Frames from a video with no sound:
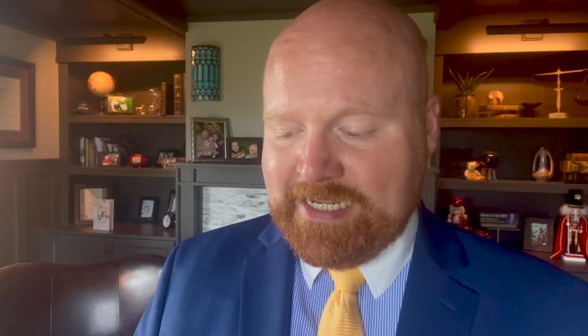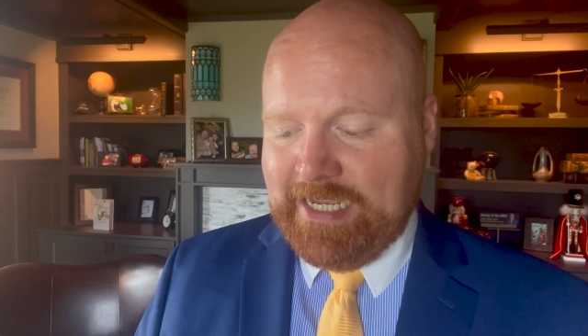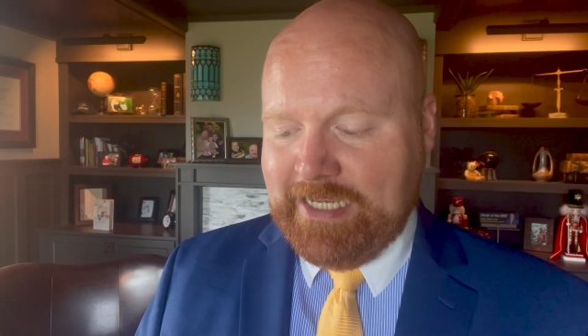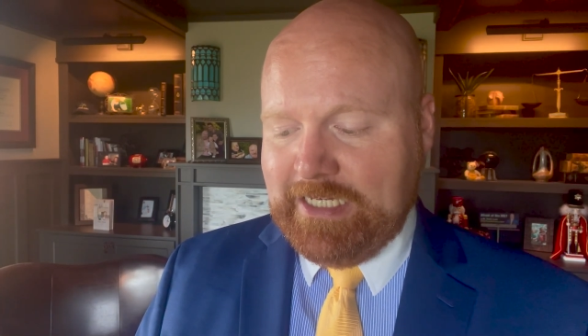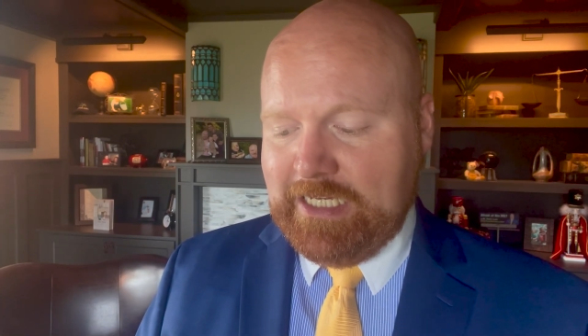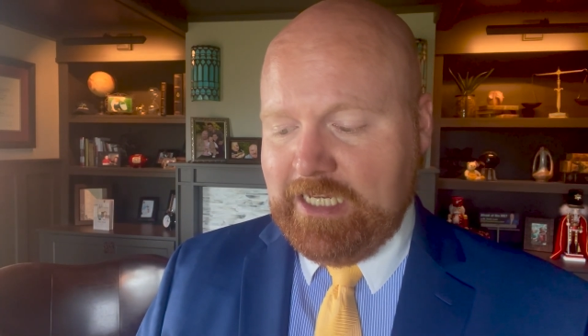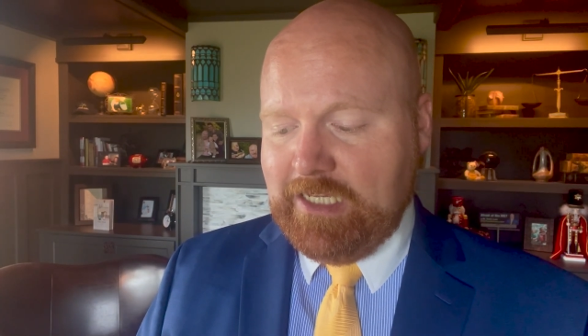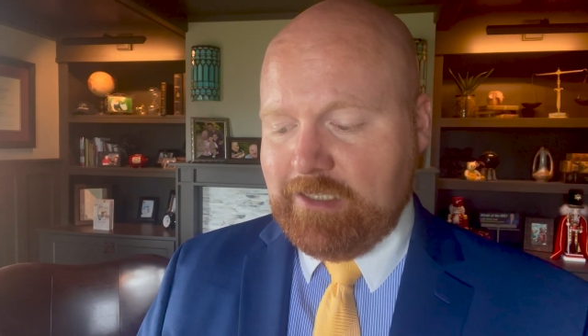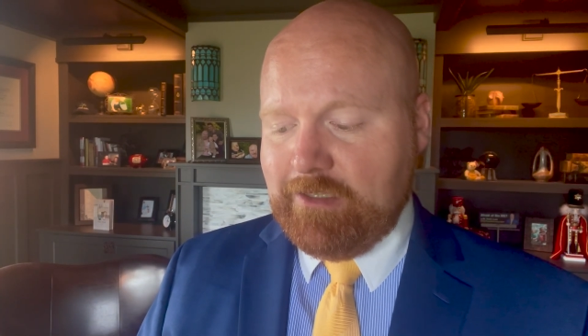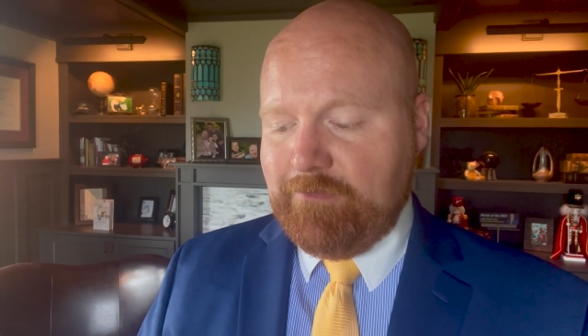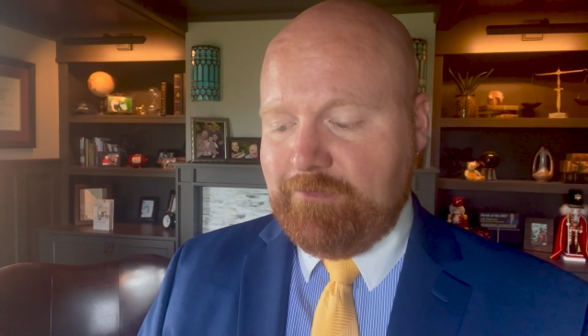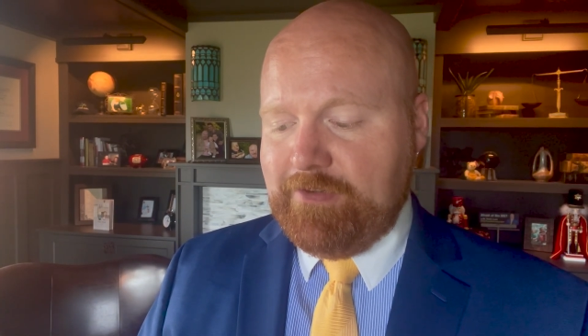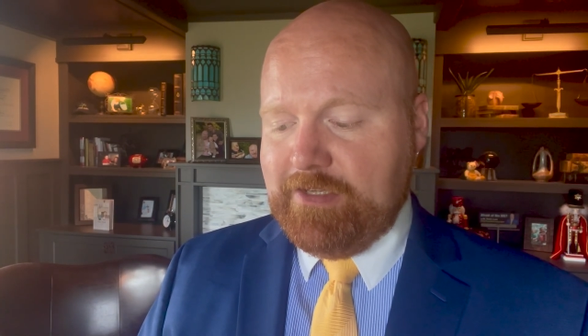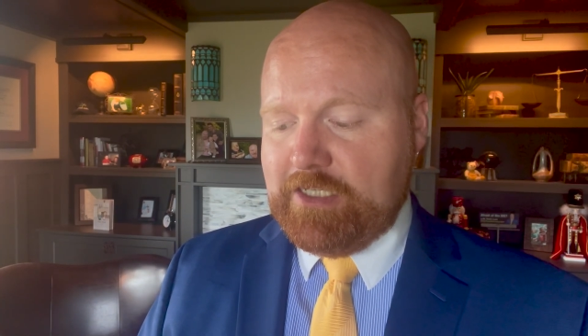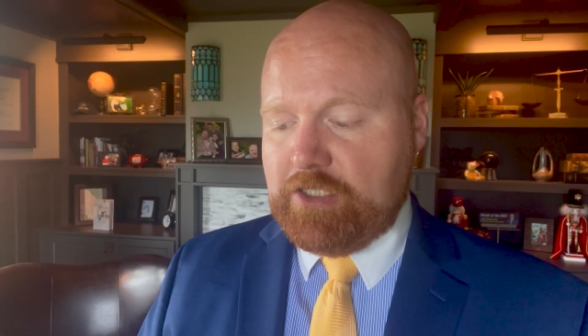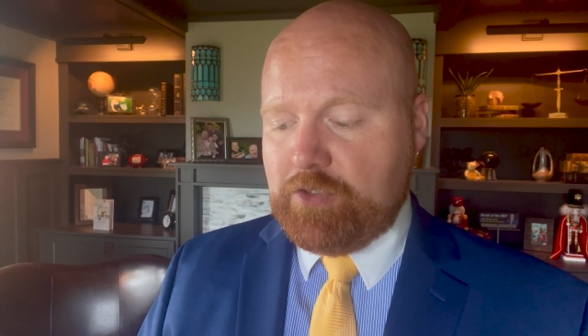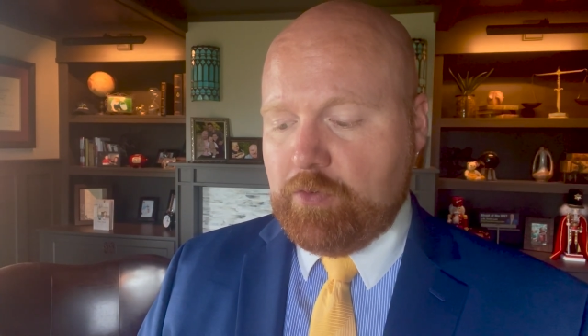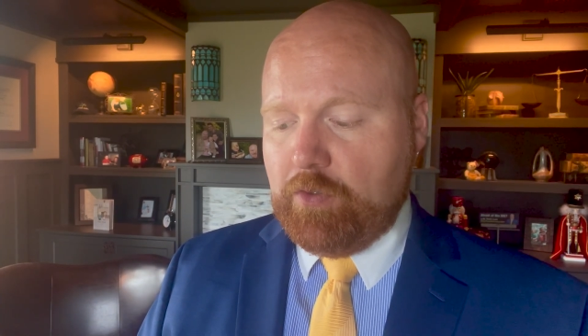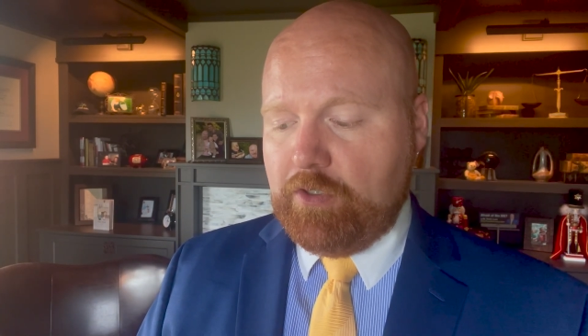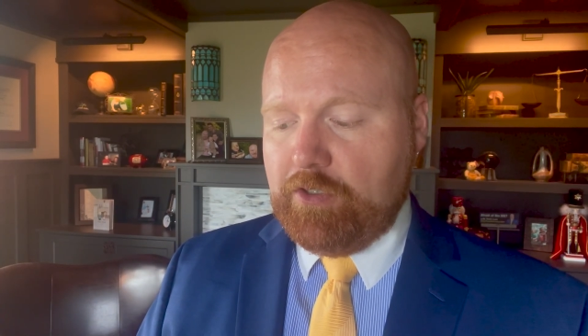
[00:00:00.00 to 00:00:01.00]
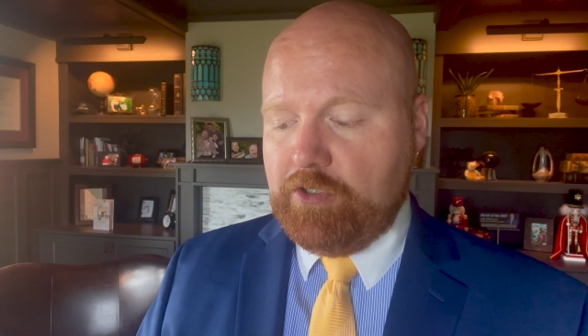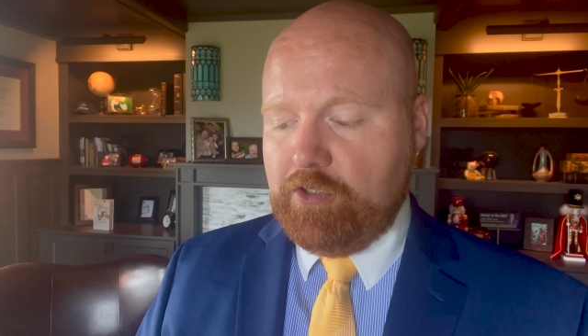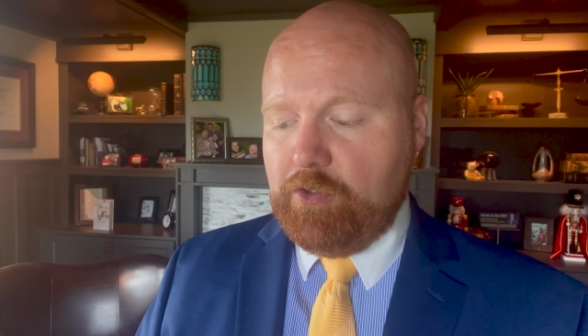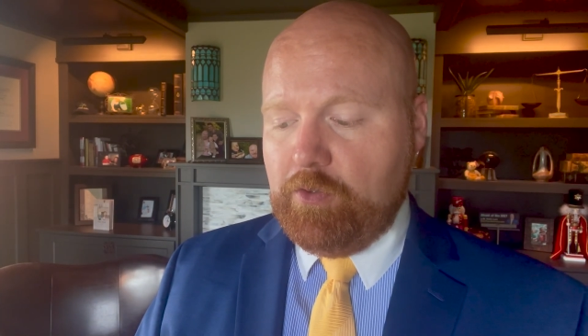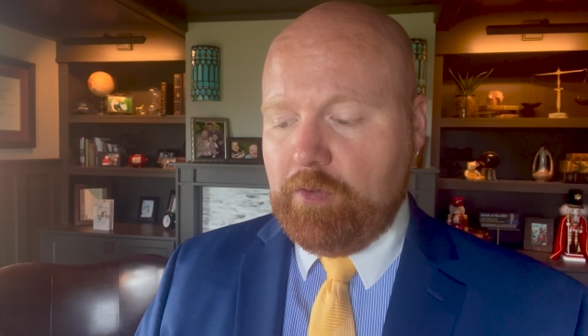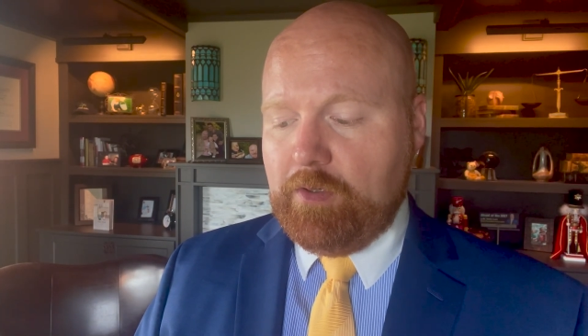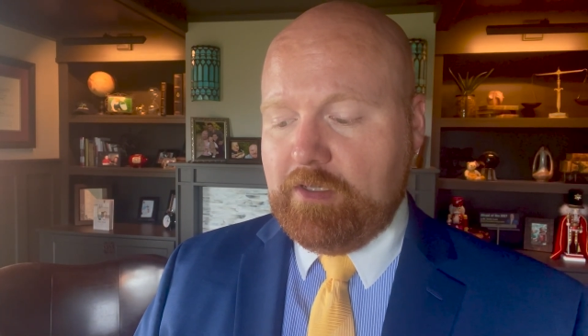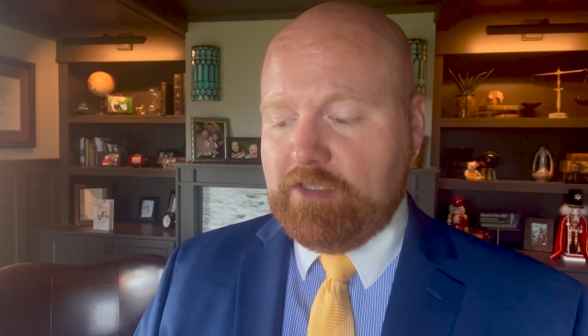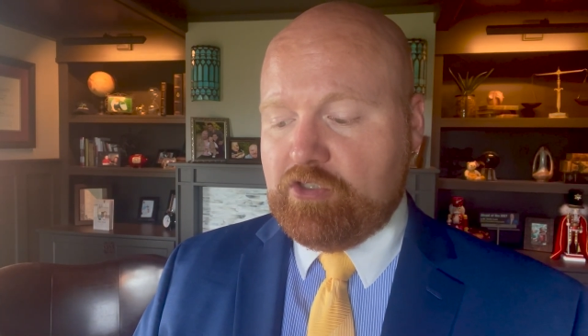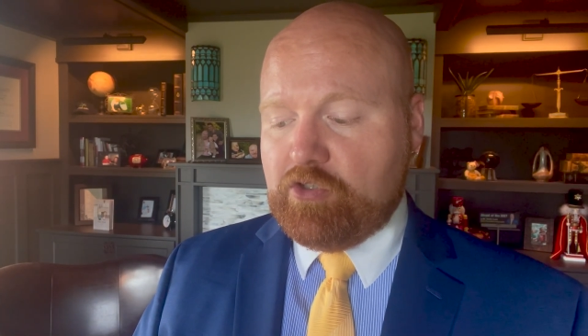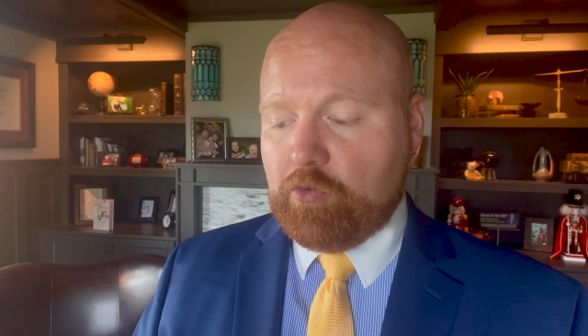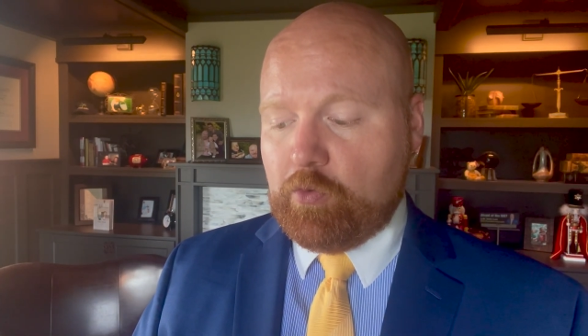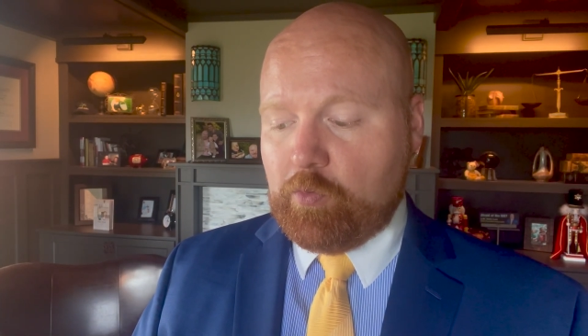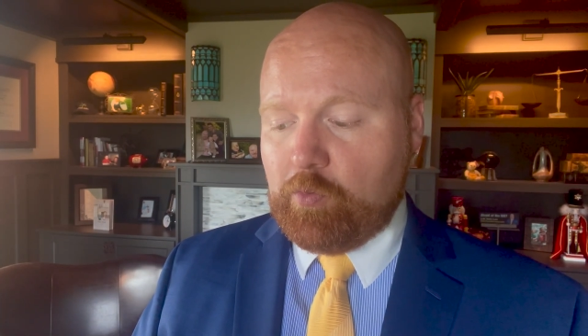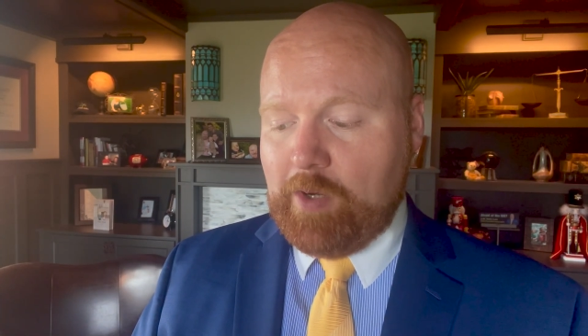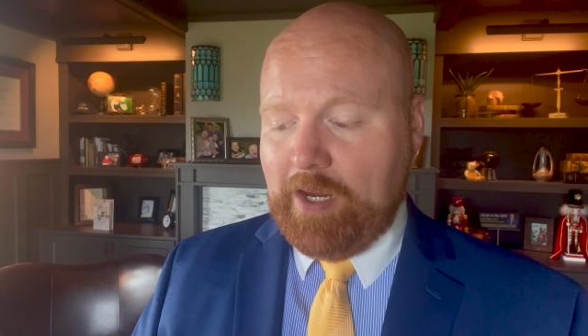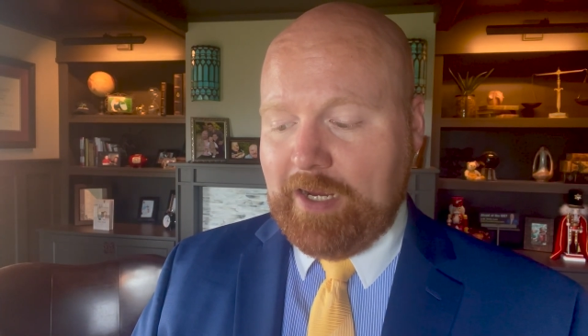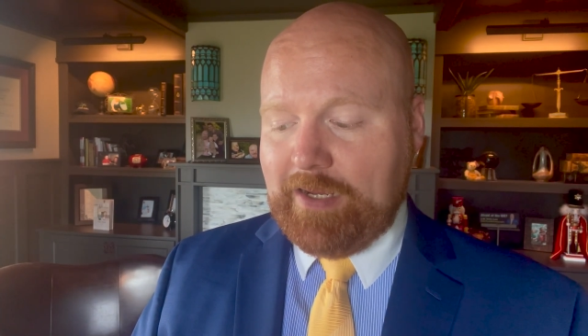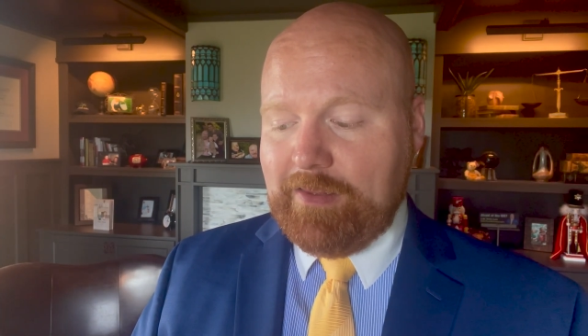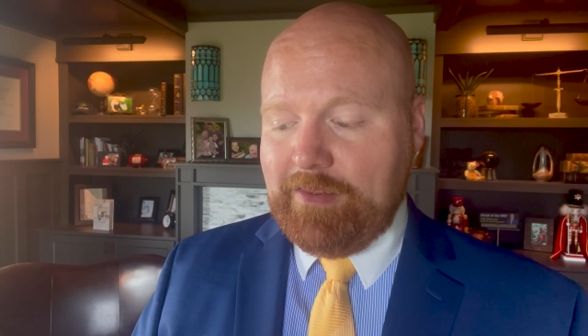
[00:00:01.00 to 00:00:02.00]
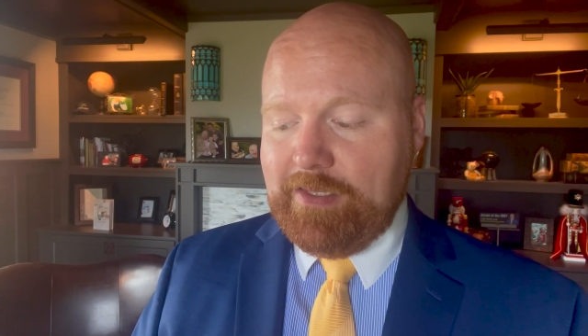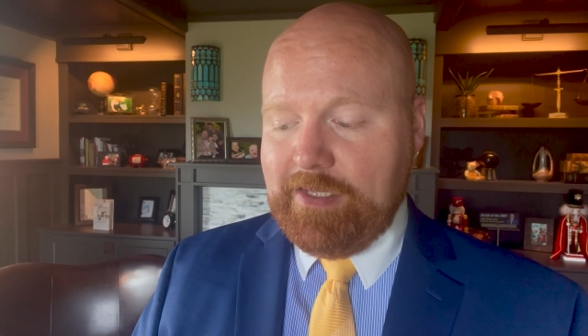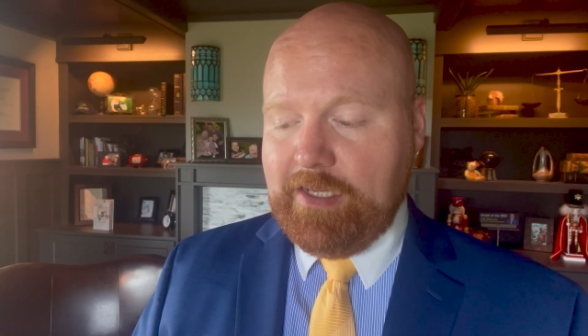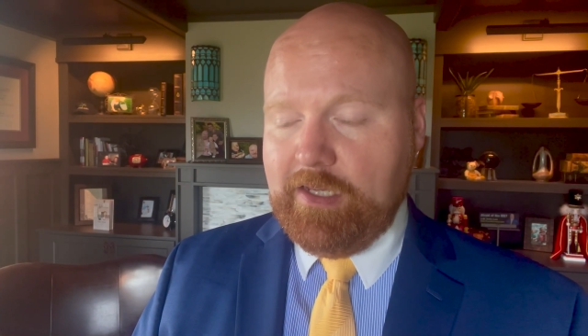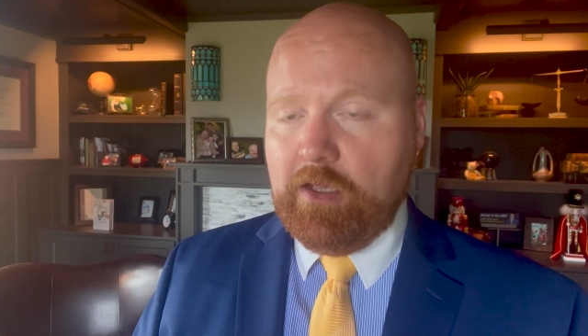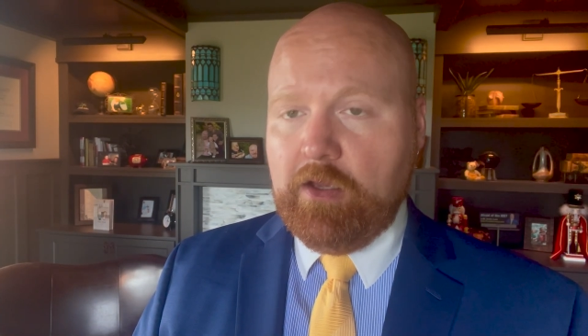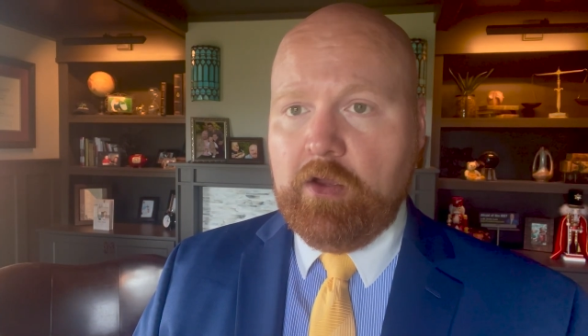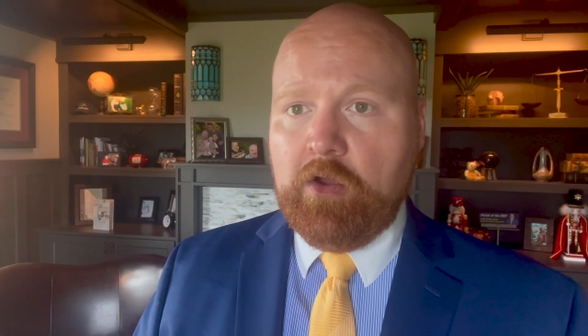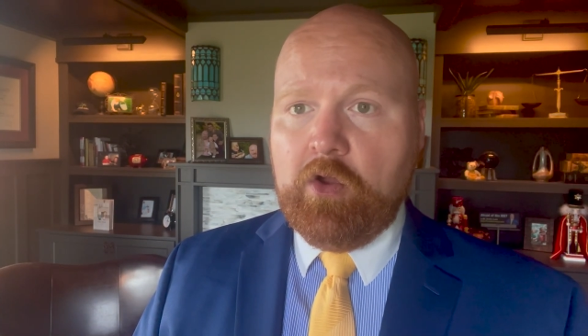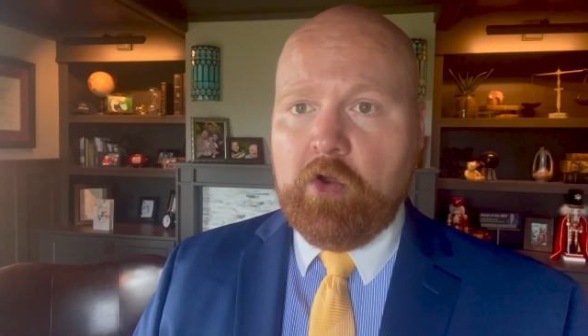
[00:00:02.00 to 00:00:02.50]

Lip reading: any individual who directly